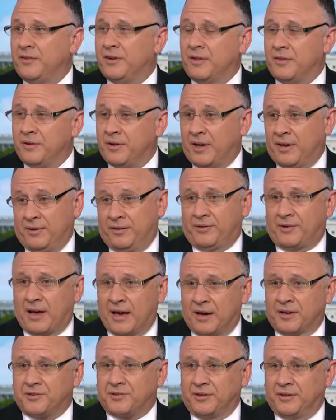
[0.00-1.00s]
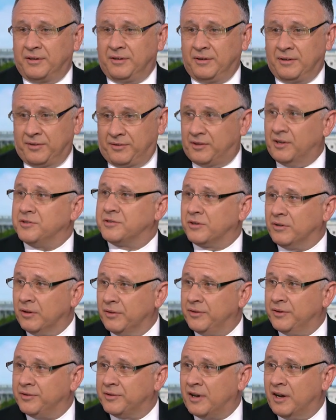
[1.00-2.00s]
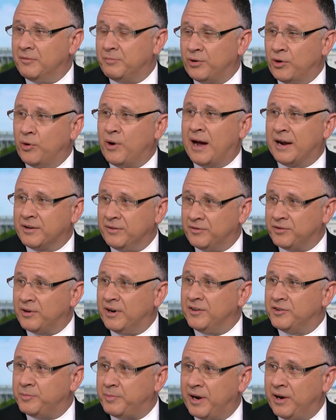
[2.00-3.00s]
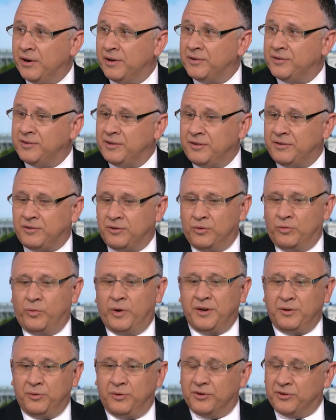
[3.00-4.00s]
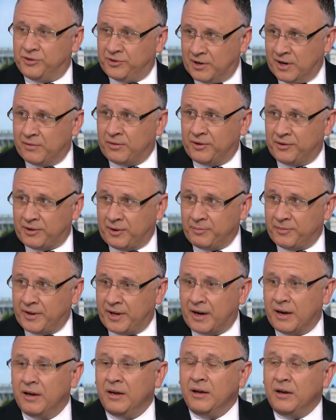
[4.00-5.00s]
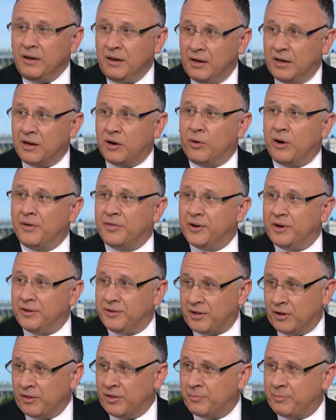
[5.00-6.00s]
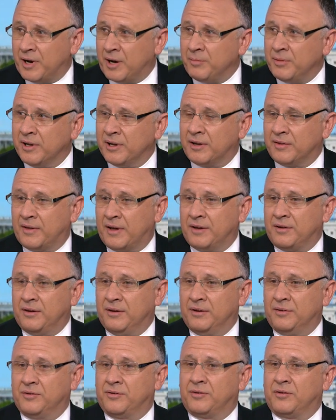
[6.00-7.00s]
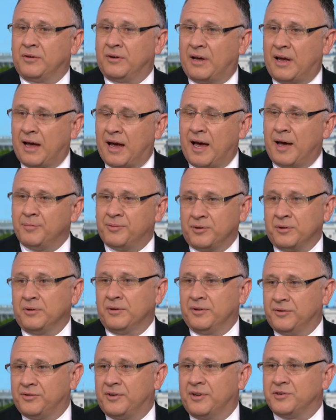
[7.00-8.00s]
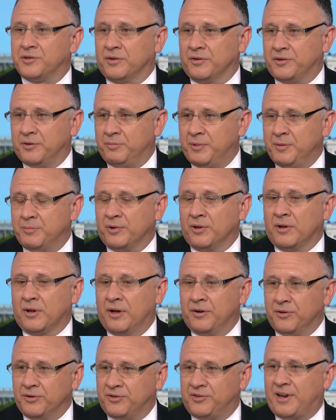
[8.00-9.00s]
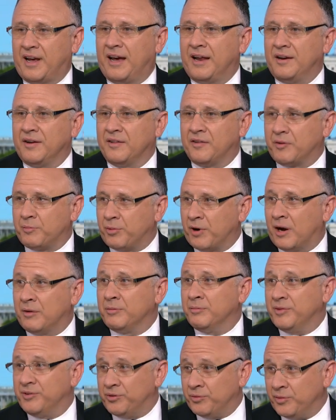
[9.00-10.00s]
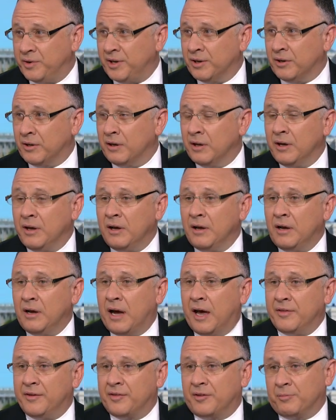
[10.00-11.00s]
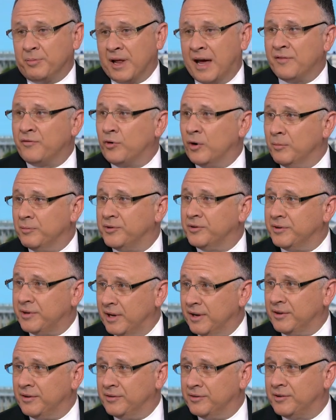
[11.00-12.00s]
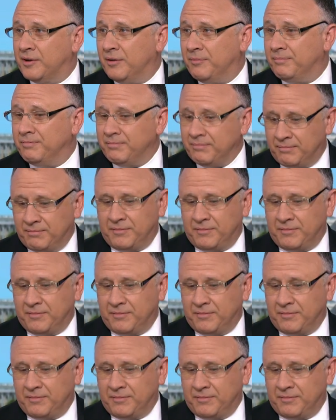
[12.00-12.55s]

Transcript: the other day is actually essential. This kind of proactive transparency to when you discover something, go out there and tell the public. That is absolutely essential to people understanding that the problem is real and that the platforms are taking some,